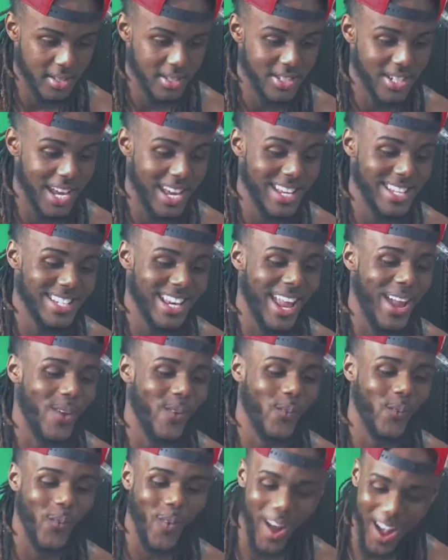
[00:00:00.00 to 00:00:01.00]
J
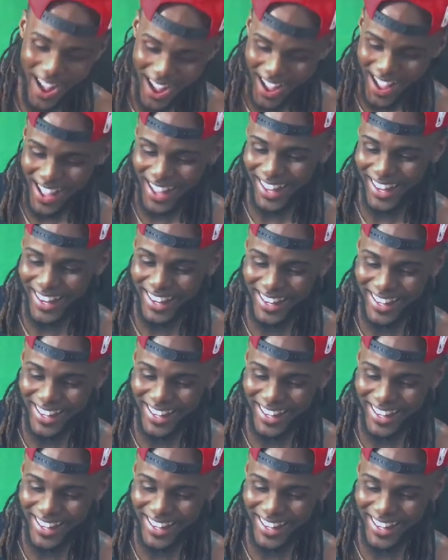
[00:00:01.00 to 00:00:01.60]
J Watt.